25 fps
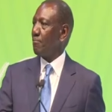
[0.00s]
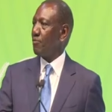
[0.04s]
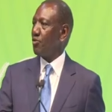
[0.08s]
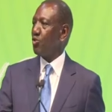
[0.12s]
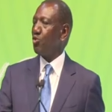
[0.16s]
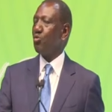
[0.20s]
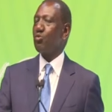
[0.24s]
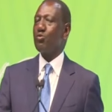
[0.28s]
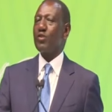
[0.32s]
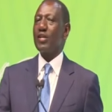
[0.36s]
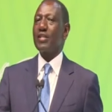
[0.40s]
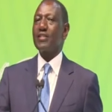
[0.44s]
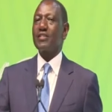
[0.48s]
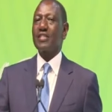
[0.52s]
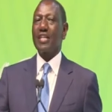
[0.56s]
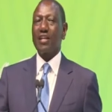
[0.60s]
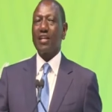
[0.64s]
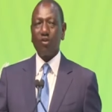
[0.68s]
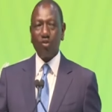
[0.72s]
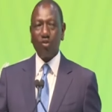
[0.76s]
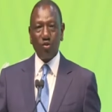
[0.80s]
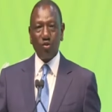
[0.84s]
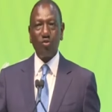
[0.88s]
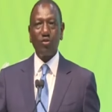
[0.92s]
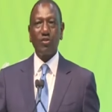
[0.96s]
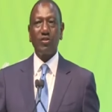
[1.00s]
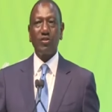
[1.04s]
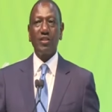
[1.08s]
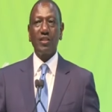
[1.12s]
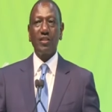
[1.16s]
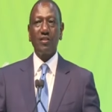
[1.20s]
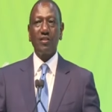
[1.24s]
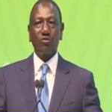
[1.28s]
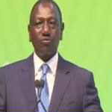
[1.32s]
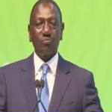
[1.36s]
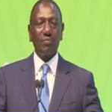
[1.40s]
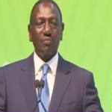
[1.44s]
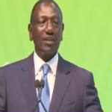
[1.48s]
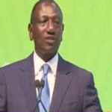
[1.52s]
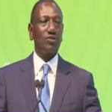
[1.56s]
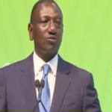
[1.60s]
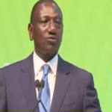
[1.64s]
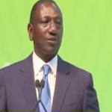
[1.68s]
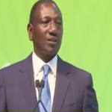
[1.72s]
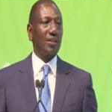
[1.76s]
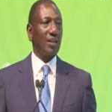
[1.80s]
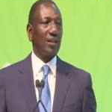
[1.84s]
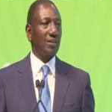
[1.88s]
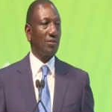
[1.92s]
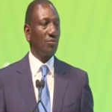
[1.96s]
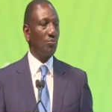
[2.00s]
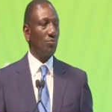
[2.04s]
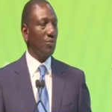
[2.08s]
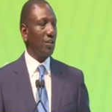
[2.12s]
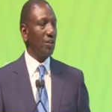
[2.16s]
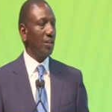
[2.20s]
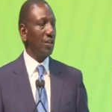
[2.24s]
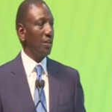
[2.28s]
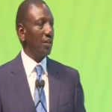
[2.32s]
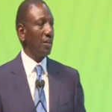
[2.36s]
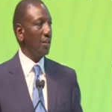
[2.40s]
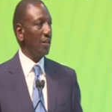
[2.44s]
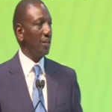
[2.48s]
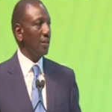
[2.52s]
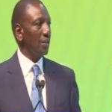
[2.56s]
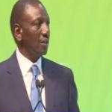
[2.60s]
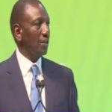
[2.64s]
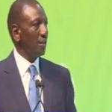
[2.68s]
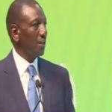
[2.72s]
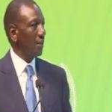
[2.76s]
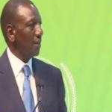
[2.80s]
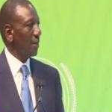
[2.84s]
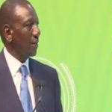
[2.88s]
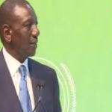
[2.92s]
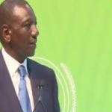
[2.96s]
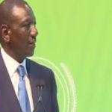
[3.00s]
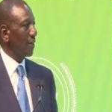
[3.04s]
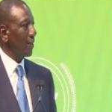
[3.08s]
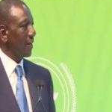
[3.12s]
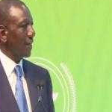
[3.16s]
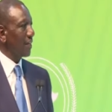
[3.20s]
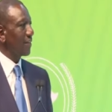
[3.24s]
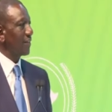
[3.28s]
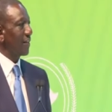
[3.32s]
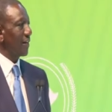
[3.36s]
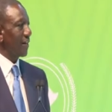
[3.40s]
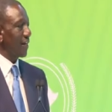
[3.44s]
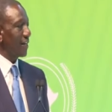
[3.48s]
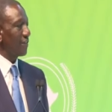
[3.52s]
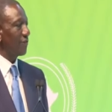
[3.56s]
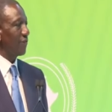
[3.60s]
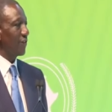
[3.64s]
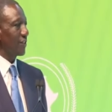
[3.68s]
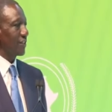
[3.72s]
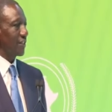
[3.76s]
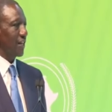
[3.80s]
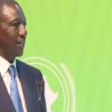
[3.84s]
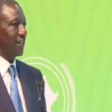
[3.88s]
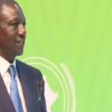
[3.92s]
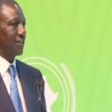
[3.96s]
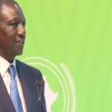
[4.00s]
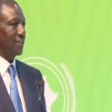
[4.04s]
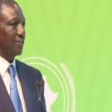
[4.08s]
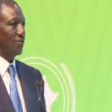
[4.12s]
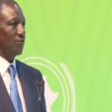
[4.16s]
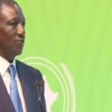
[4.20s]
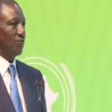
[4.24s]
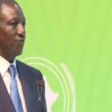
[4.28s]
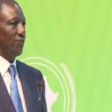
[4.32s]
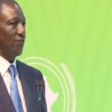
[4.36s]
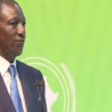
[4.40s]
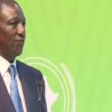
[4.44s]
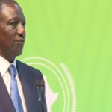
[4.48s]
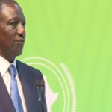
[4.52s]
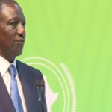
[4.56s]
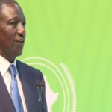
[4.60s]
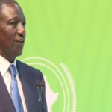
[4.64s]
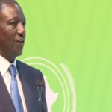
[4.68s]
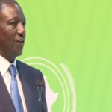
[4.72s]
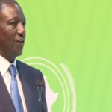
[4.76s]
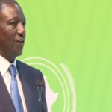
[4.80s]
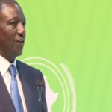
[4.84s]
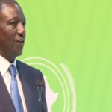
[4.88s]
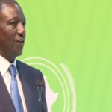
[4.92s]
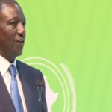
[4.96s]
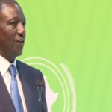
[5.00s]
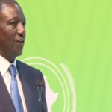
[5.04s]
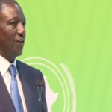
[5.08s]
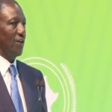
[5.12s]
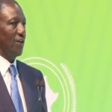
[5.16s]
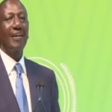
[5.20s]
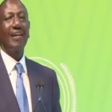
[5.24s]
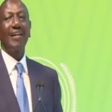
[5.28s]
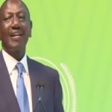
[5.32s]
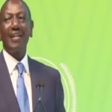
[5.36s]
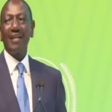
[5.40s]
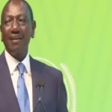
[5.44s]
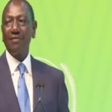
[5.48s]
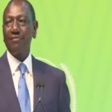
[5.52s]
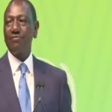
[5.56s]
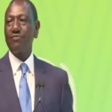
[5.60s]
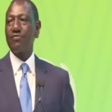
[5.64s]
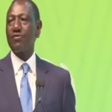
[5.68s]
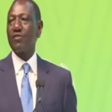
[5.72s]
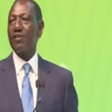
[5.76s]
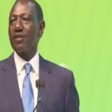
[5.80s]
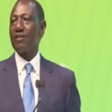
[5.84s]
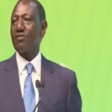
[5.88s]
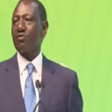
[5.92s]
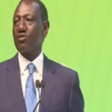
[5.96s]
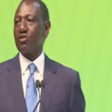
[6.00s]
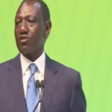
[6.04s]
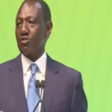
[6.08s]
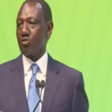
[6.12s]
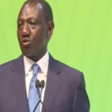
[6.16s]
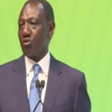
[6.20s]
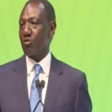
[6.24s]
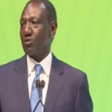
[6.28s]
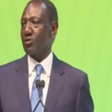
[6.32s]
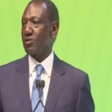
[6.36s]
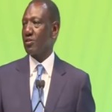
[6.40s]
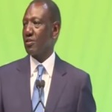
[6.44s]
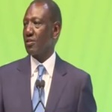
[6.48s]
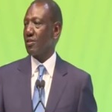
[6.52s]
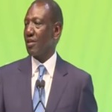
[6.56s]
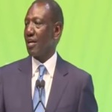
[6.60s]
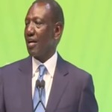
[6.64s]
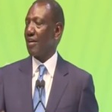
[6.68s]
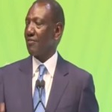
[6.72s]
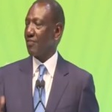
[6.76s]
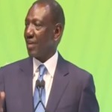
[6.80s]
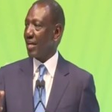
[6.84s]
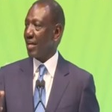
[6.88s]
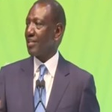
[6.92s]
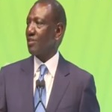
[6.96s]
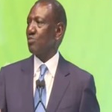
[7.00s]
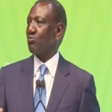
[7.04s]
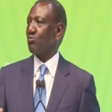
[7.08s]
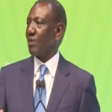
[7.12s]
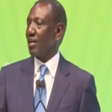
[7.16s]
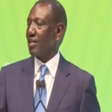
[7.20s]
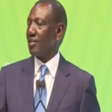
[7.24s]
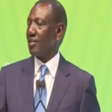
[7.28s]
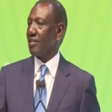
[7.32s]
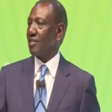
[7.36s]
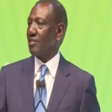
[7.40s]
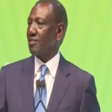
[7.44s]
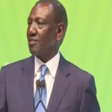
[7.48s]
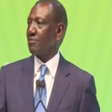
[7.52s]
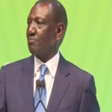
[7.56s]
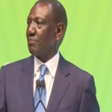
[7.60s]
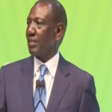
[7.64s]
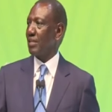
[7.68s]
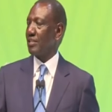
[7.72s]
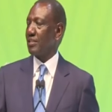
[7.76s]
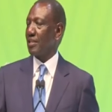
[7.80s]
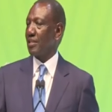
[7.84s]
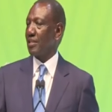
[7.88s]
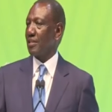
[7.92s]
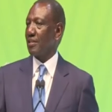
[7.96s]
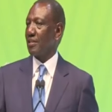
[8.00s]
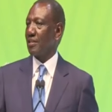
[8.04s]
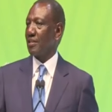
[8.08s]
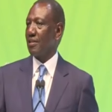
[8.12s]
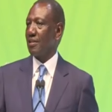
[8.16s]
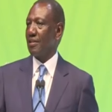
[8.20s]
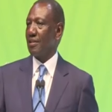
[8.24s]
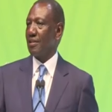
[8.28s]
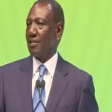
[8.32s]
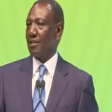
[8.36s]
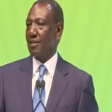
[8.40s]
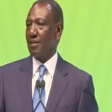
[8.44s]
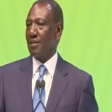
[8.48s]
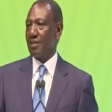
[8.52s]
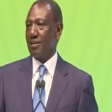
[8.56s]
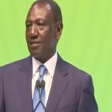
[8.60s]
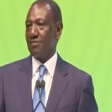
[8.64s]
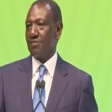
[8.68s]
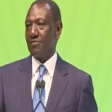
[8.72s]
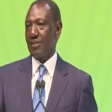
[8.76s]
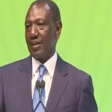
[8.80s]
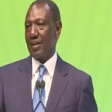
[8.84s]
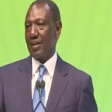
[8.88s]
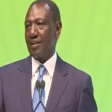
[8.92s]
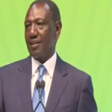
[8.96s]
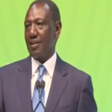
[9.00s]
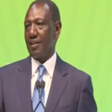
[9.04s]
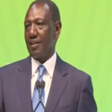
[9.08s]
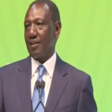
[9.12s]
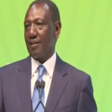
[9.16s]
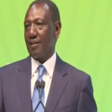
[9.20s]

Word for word: using technology to make sure that we get the right fertilizer to farmers gives results. And that is why this meeting is very